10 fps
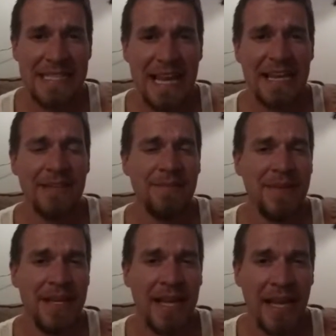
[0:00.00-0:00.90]

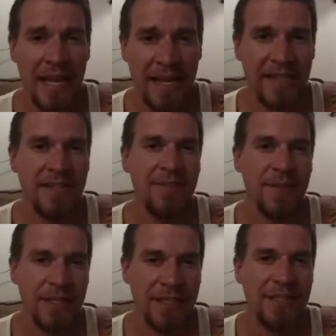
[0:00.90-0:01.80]
Damn. Hell
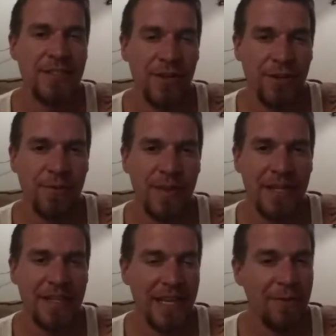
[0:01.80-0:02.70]
of a good
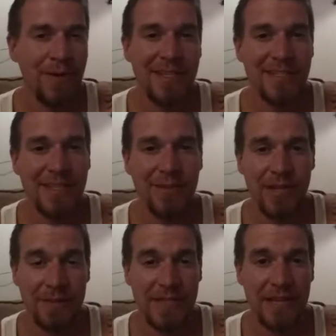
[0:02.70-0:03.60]
tournament. Can't wait to see
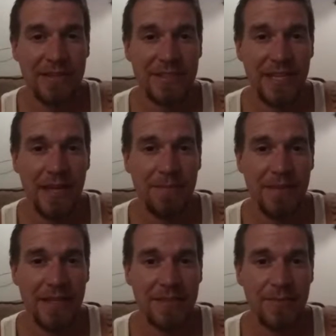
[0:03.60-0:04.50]
who comes out on
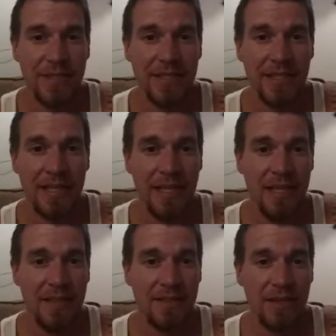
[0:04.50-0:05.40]
top next week.
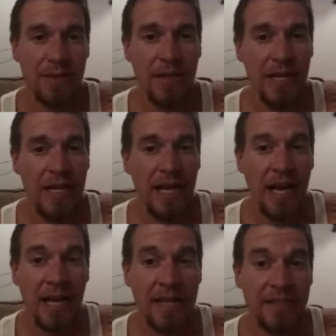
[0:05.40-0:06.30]
So,
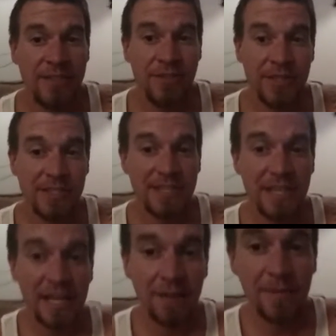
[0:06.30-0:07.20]
as you can
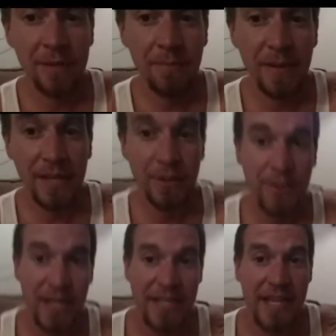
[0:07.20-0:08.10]
see, I'm in a beta
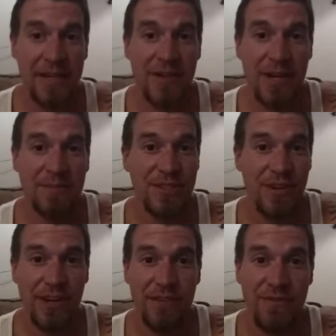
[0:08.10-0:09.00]
right now. I'm
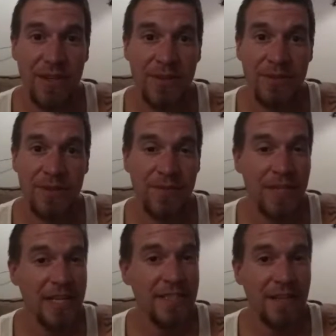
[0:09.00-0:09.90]
sorry, folks, if
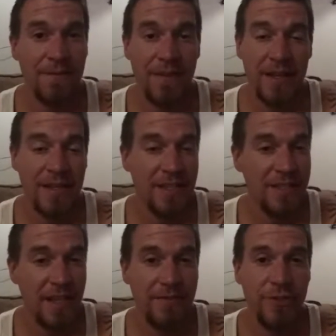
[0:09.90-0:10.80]
you guys get
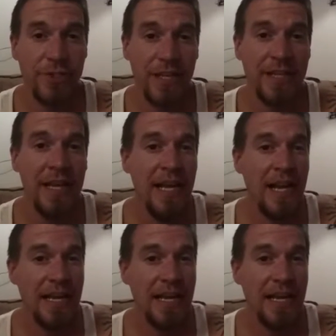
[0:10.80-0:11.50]
offended. Tough shit.